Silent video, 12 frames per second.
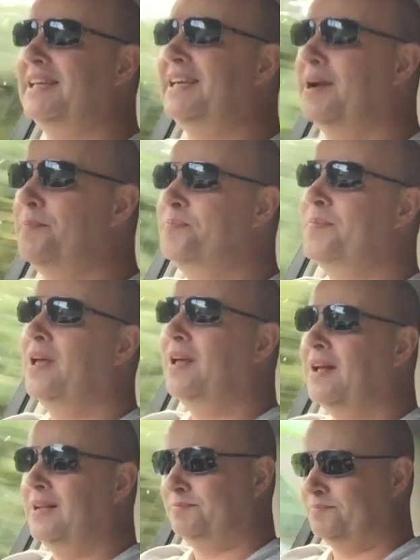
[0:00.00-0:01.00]
He
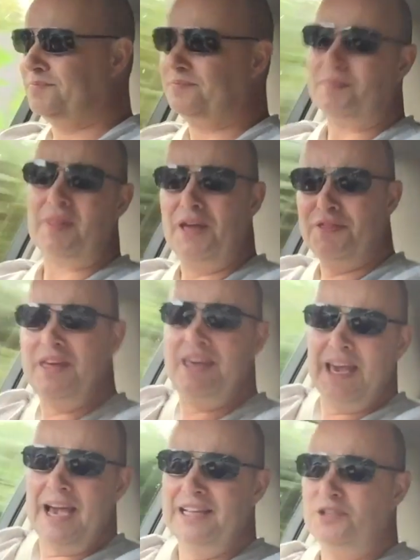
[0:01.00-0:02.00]
I think
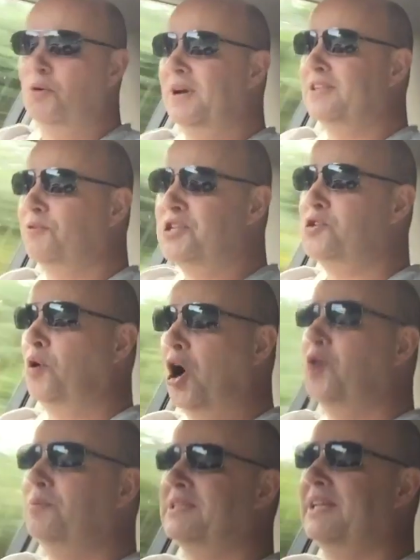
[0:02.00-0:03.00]
he has, or his original home's